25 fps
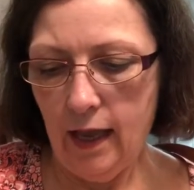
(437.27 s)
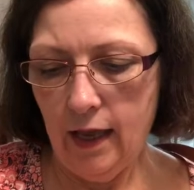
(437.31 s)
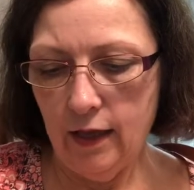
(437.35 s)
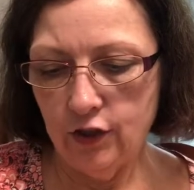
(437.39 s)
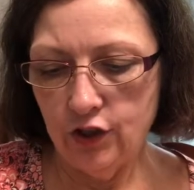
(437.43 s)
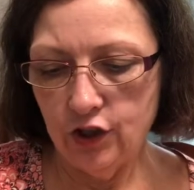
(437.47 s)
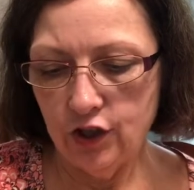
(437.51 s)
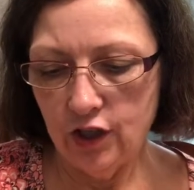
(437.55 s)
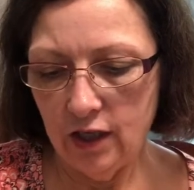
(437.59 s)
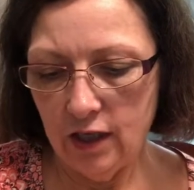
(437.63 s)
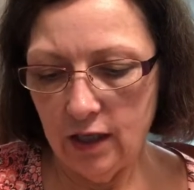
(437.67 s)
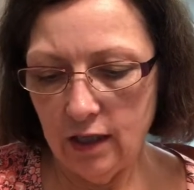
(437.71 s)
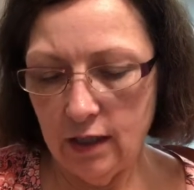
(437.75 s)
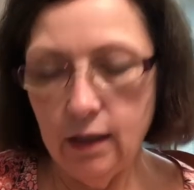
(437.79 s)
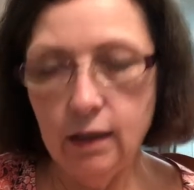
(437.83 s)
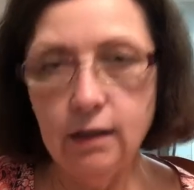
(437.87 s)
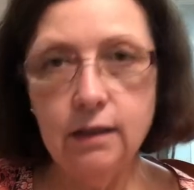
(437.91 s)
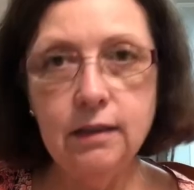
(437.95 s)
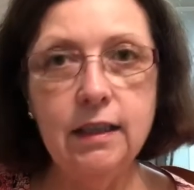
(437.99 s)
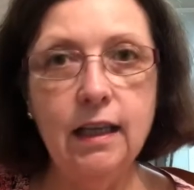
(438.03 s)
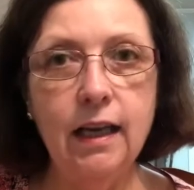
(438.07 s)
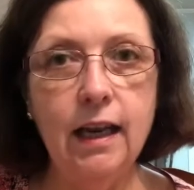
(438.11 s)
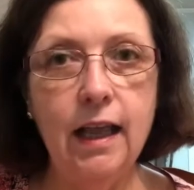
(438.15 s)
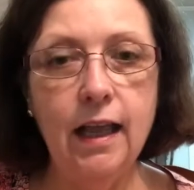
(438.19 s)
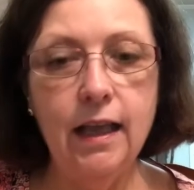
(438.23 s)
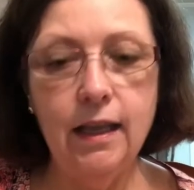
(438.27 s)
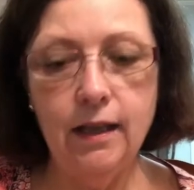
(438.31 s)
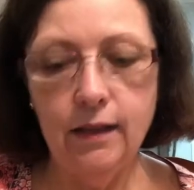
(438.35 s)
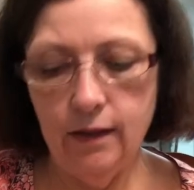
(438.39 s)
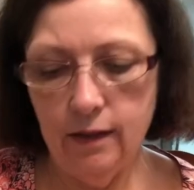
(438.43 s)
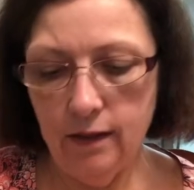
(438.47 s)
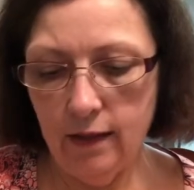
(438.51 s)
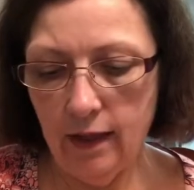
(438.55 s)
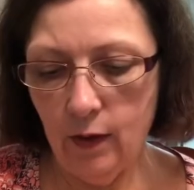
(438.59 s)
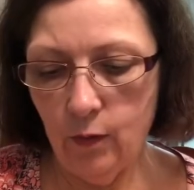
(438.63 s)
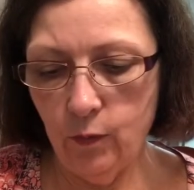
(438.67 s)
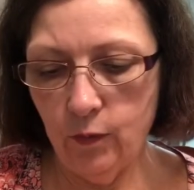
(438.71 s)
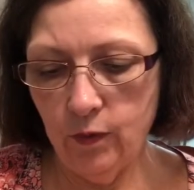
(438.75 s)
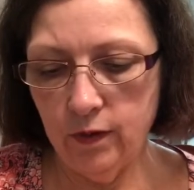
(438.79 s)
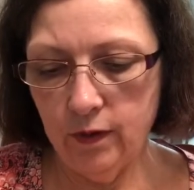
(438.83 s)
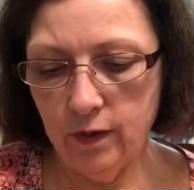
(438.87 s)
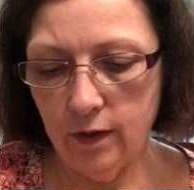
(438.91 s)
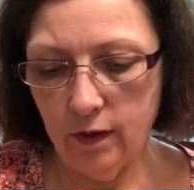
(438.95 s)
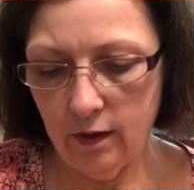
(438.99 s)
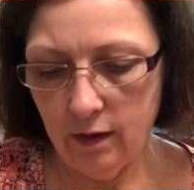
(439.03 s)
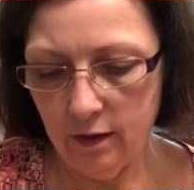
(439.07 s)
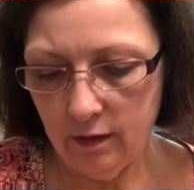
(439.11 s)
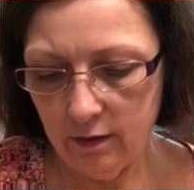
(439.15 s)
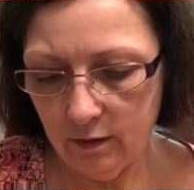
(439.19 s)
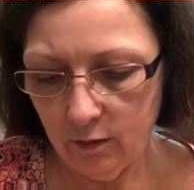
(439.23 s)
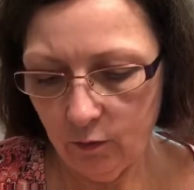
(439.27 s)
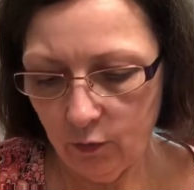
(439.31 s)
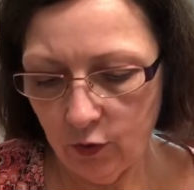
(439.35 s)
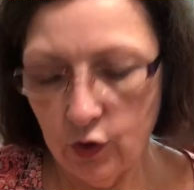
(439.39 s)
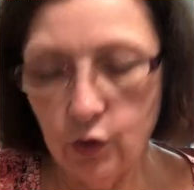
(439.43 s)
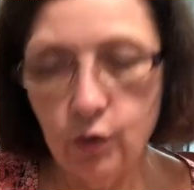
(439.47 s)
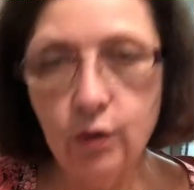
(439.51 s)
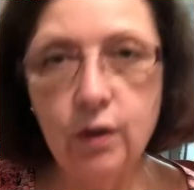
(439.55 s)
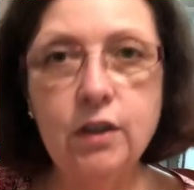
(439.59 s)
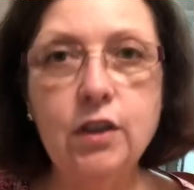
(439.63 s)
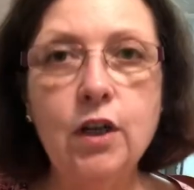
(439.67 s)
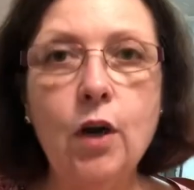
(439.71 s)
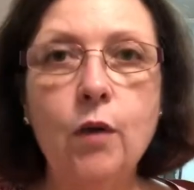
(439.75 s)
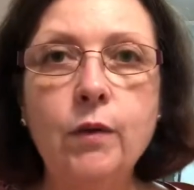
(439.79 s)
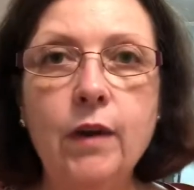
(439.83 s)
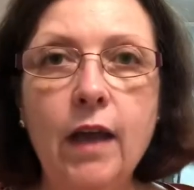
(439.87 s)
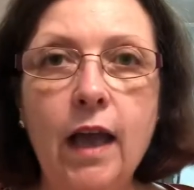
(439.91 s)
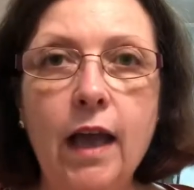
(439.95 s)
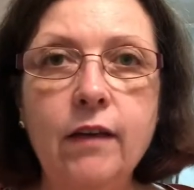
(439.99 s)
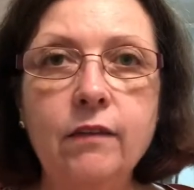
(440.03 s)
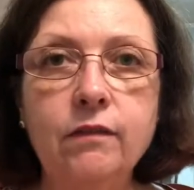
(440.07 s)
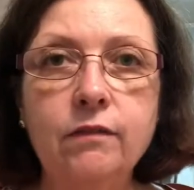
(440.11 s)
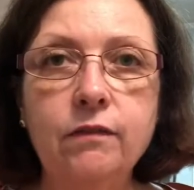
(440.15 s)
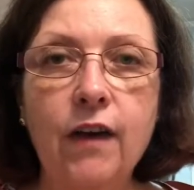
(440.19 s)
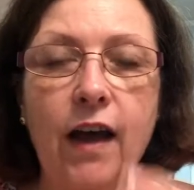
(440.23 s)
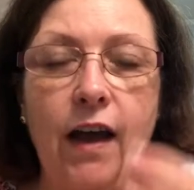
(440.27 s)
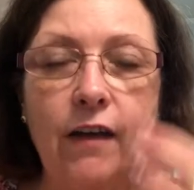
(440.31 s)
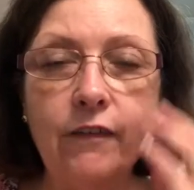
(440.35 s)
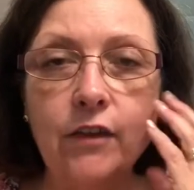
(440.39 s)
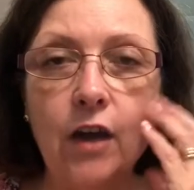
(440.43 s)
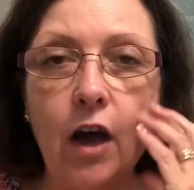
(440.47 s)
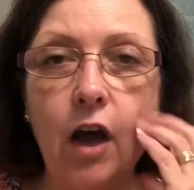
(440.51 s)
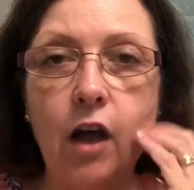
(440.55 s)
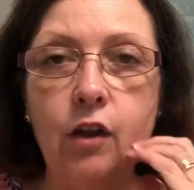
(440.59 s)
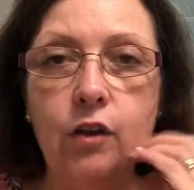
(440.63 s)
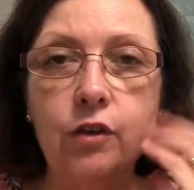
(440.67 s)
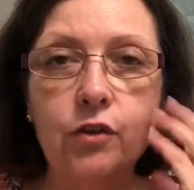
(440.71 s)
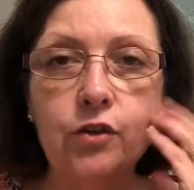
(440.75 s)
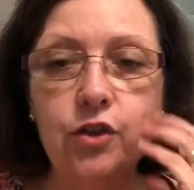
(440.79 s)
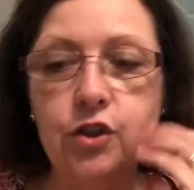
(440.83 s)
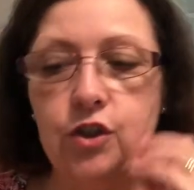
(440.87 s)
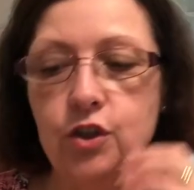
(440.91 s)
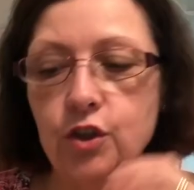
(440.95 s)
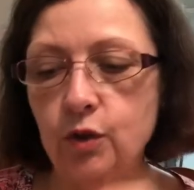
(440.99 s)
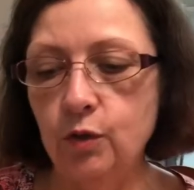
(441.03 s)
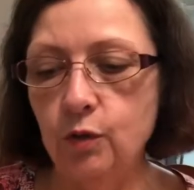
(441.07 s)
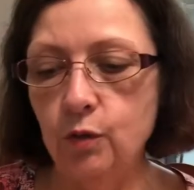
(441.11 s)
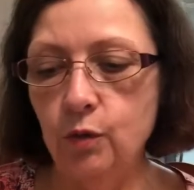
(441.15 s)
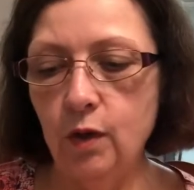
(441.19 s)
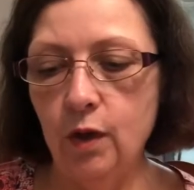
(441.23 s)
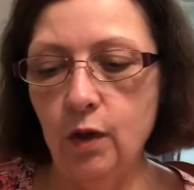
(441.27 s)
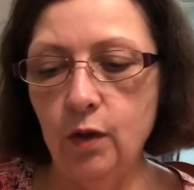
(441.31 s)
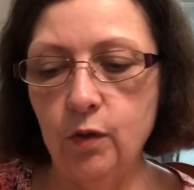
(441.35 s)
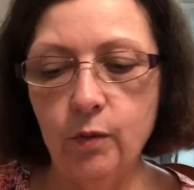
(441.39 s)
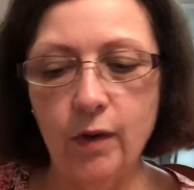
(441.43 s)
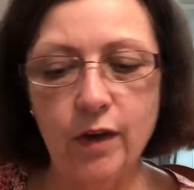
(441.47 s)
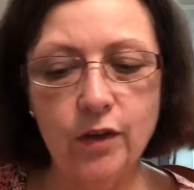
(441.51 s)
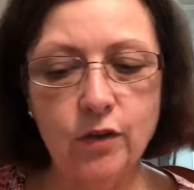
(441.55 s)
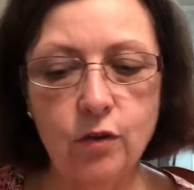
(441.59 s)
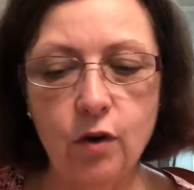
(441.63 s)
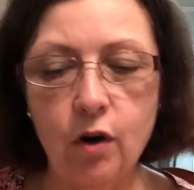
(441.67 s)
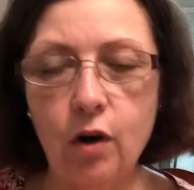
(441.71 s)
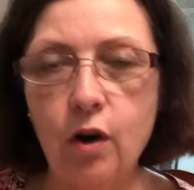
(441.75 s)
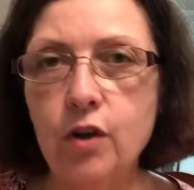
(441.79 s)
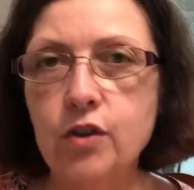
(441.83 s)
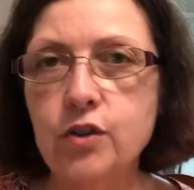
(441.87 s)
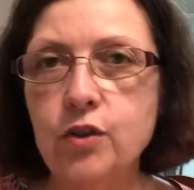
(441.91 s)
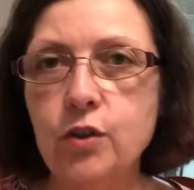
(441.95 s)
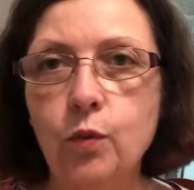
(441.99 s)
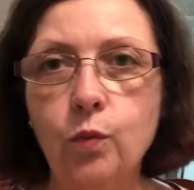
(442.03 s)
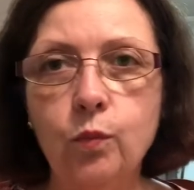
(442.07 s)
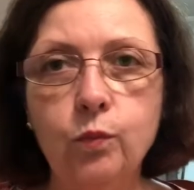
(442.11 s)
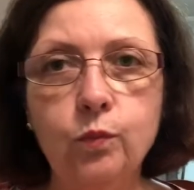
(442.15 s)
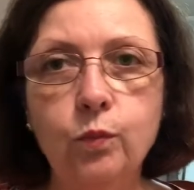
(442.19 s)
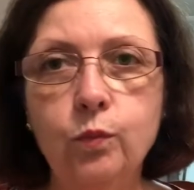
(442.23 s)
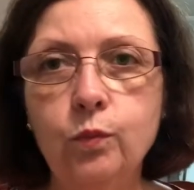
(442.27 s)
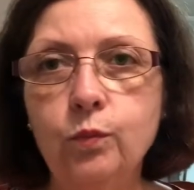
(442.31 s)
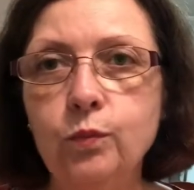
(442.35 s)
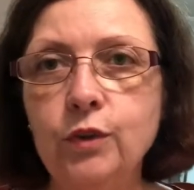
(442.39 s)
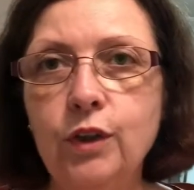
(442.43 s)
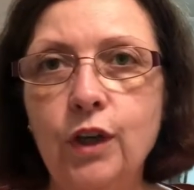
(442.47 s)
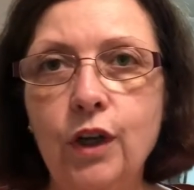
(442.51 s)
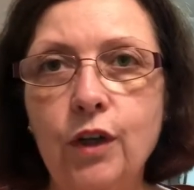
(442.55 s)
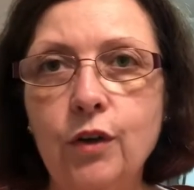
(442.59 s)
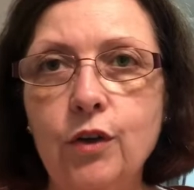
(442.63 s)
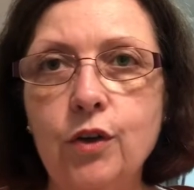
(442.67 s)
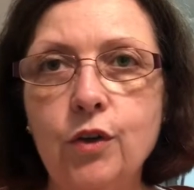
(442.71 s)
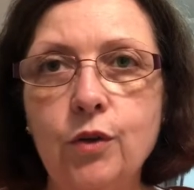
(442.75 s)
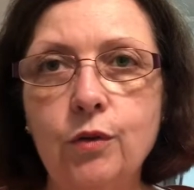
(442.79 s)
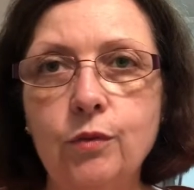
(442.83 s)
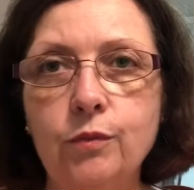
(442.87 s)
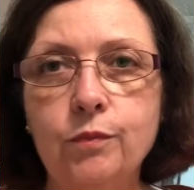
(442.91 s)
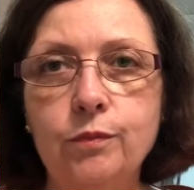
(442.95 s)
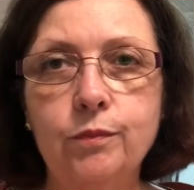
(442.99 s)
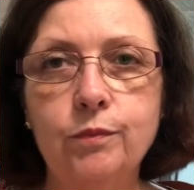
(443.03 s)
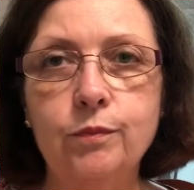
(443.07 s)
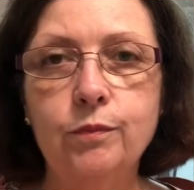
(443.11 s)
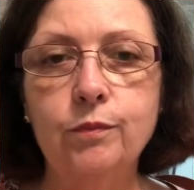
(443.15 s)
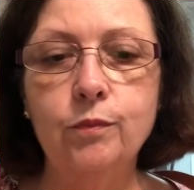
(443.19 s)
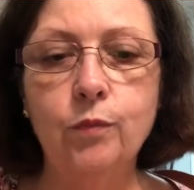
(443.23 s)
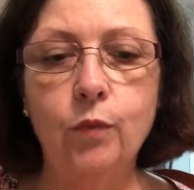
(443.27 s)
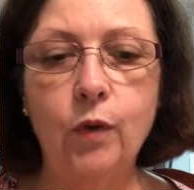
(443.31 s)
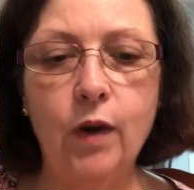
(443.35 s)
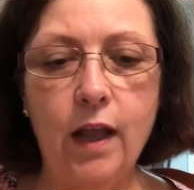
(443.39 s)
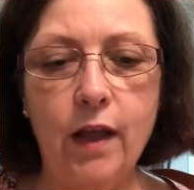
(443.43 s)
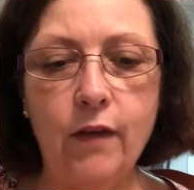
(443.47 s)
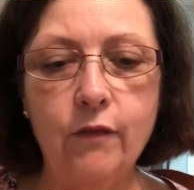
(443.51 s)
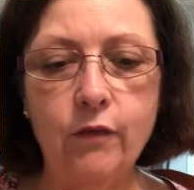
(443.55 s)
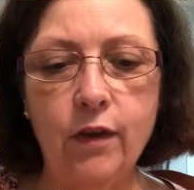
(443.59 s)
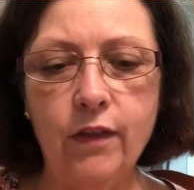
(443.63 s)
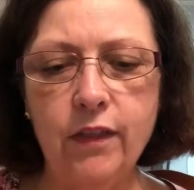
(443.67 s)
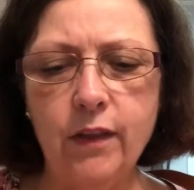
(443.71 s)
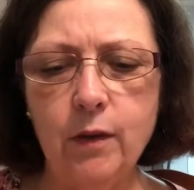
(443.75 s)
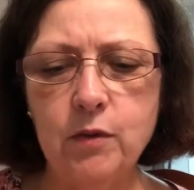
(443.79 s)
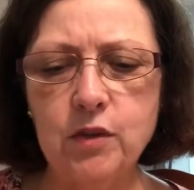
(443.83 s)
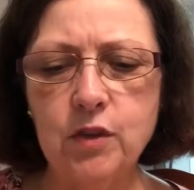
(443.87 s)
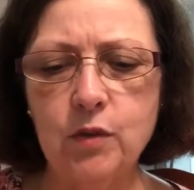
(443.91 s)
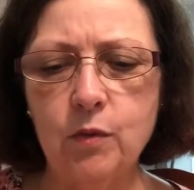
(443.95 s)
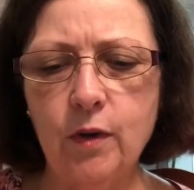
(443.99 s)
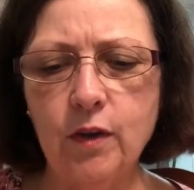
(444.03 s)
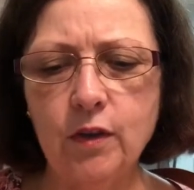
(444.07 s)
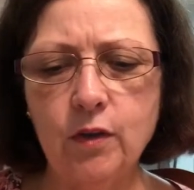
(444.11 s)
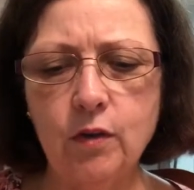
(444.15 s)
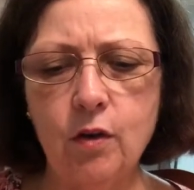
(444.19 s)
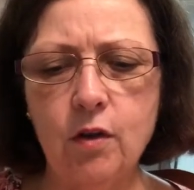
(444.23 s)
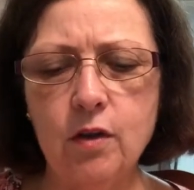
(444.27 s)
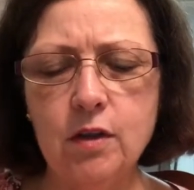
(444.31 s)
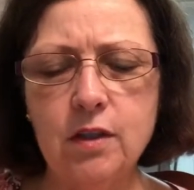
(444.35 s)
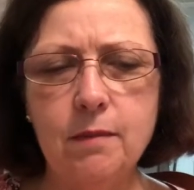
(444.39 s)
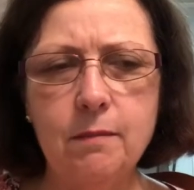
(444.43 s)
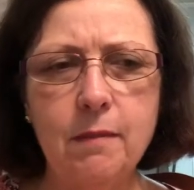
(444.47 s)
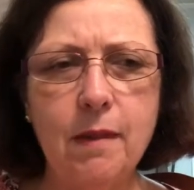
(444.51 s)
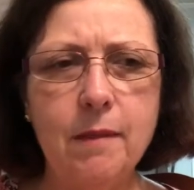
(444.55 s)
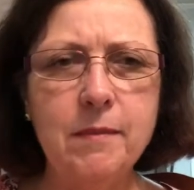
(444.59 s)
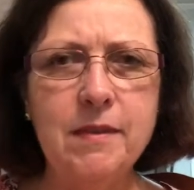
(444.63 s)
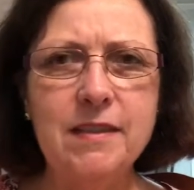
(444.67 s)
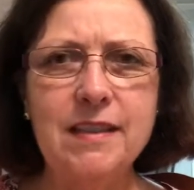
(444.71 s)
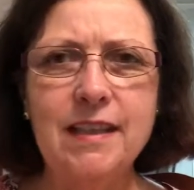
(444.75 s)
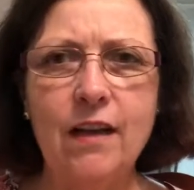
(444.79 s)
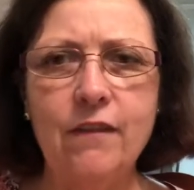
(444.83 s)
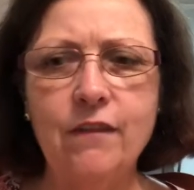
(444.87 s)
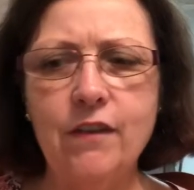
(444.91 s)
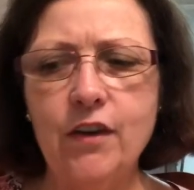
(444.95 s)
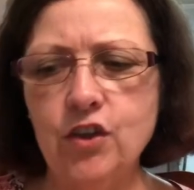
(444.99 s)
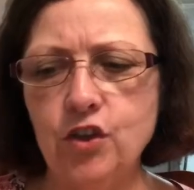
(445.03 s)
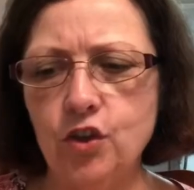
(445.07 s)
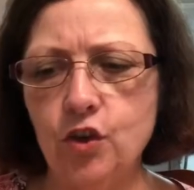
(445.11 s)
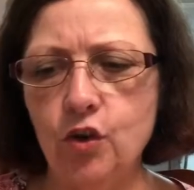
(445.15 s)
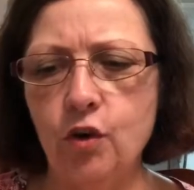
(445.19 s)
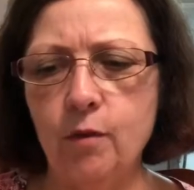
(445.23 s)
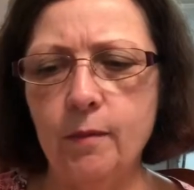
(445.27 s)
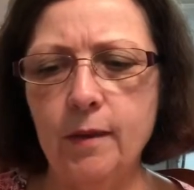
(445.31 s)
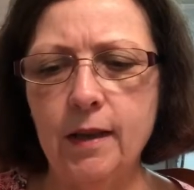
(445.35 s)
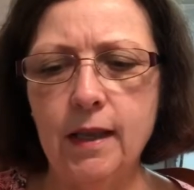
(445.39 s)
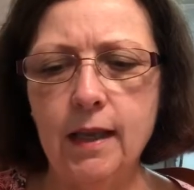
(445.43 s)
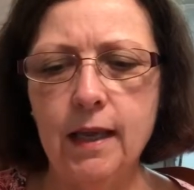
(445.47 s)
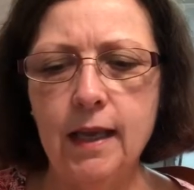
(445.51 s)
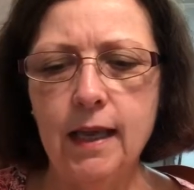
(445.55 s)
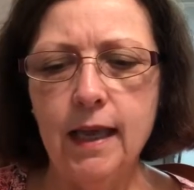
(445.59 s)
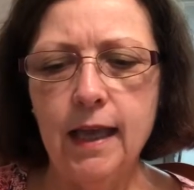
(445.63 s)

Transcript: she did a thing with where you could donate $5 to the Red Cross or, you know, your whatever. I think it was the Red Cross and maybe Salvation Army.